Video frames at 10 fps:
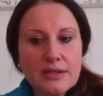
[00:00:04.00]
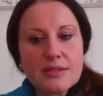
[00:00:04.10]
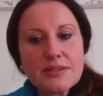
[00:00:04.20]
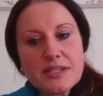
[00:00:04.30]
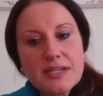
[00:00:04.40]
So
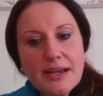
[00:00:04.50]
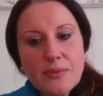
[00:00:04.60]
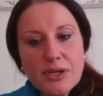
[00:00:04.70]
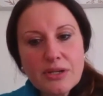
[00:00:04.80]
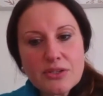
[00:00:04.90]
today we're
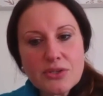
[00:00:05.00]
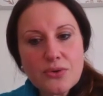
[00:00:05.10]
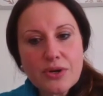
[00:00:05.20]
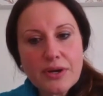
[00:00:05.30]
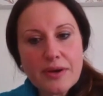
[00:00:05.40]
going to
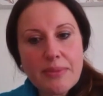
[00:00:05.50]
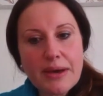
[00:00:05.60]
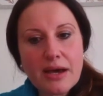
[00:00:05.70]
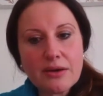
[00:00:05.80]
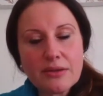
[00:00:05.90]
talk
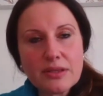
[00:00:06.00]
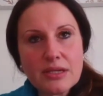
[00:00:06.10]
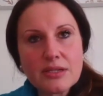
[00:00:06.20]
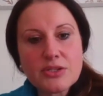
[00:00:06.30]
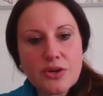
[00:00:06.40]
about the
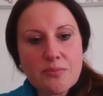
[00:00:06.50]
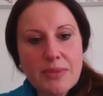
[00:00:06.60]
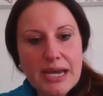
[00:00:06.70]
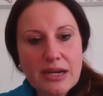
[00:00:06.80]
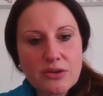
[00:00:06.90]

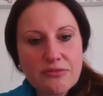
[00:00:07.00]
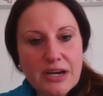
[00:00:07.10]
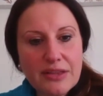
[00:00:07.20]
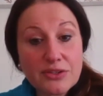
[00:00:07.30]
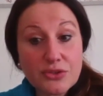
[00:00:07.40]
domain of
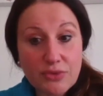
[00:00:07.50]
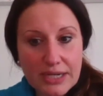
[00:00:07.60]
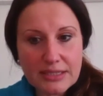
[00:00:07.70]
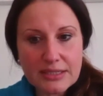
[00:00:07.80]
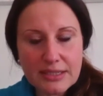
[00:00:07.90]
other
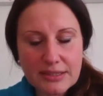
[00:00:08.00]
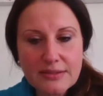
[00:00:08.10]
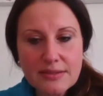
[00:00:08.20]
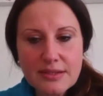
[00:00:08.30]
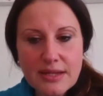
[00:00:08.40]

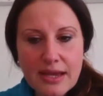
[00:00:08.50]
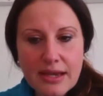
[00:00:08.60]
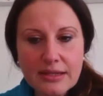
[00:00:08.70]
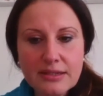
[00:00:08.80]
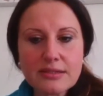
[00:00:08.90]
directedness,
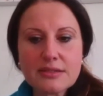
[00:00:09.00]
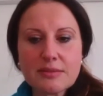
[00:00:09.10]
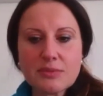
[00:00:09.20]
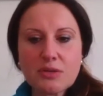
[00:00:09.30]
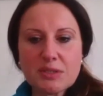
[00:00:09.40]
and
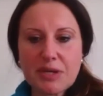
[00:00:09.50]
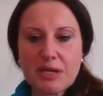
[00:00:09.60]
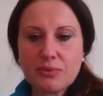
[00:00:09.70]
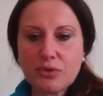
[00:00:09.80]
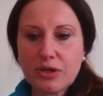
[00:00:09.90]
sometimes
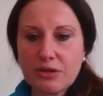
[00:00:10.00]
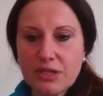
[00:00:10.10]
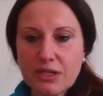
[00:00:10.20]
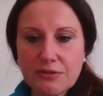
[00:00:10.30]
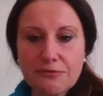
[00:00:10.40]
people kind of
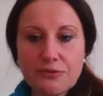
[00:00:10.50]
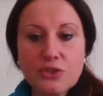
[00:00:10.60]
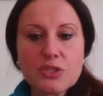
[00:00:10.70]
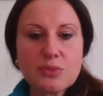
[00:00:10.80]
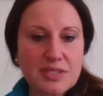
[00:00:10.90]
get
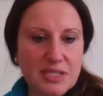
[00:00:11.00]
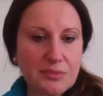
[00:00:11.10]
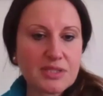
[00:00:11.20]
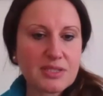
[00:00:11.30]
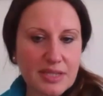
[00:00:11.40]
confused with some of
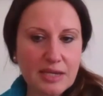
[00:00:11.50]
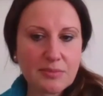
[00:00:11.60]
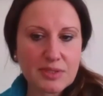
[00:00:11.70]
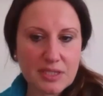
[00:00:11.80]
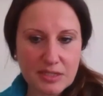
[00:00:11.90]
the
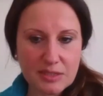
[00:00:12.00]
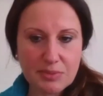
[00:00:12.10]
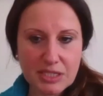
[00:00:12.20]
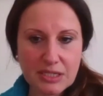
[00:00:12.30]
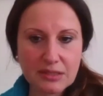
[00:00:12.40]
schemas in this
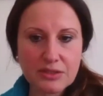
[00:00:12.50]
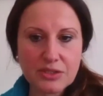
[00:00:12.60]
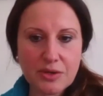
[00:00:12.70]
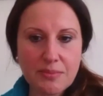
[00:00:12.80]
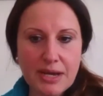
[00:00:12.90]
particular
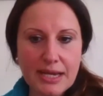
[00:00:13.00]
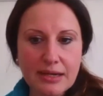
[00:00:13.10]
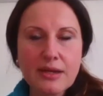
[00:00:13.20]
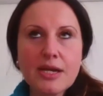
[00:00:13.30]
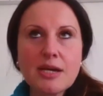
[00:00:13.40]
domain.
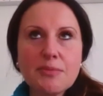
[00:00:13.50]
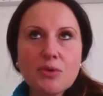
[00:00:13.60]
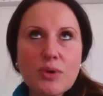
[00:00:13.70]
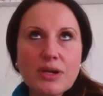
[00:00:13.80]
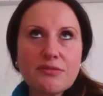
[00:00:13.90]
But
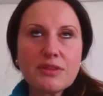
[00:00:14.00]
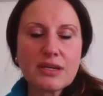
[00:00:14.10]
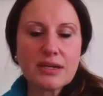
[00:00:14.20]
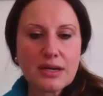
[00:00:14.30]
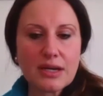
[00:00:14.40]
one of the
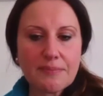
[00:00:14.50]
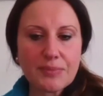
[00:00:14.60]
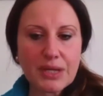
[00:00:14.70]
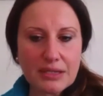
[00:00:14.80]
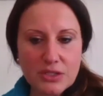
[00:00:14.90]

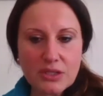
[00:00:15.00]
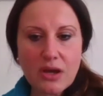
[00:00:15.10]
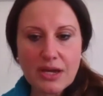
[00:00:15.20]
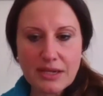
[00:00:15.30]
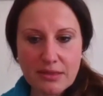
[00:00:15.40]

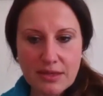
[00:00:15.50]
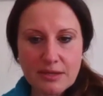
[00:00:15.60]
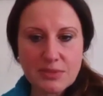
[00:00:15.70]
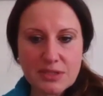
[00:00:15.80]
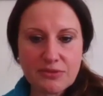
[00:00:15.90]
underlying
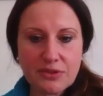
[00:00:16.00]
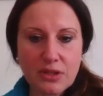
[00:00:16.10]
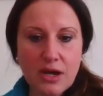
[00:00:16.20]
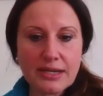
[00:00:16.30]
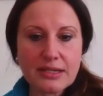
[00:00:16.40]
themes, if you
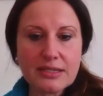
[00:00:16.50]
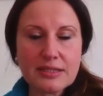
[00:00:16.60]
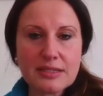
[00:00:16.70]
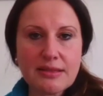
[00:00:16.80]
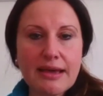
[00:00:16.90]
like,
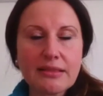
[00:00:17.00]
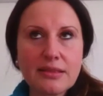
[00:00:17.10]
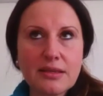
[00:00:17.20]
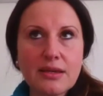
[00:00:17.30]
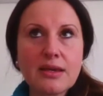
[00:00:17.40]
is that
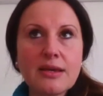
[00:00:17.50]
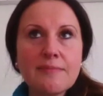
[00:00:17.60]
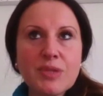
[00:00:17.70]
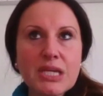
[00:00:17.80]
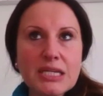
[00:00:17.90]
the
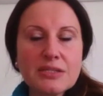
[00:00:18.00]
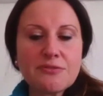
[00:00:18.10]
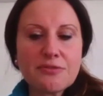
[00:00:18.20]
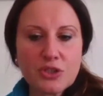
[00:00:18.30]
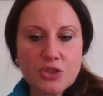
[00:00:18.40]

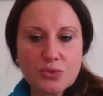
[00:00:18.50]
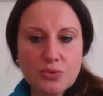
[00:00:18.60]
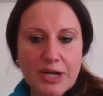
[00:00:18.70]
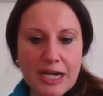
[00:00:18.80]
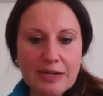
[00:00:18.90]
individual
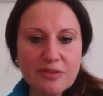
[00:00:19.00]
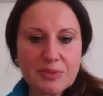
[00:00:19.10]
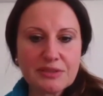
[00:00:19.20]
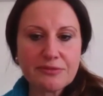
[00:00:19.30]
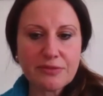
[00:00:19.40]
came from an
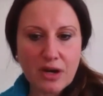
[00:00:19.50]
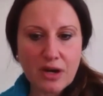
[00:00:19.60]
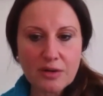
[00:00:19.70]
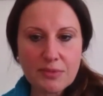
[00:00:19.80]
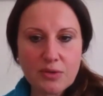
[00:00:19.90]

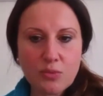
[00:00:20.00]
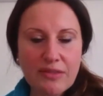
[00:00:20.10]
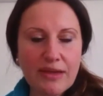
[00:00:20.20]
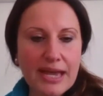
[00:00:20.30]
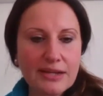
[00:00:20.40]
environment where
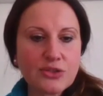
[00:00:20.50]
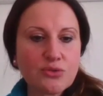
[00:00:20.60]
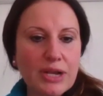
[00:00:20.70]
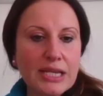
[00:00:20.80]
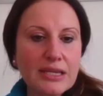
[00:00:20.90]
they had to
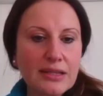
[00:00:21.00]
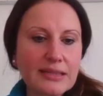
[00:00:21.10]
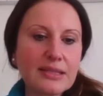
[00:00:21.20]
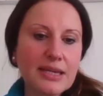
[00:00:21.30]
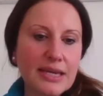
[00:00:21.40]
regulate
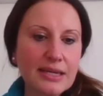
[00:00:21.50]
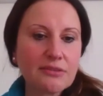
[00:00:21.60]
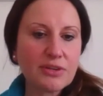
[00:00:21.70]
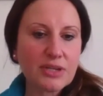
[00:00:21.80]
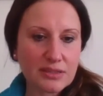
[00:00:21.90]
the
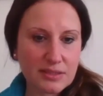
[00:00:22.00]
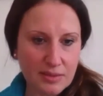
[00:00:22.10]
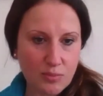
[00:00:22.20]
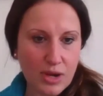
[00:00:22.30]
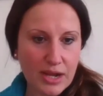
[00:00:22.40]
caregiver in
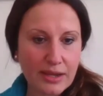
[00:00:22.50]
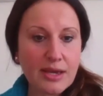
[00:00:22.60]
some way.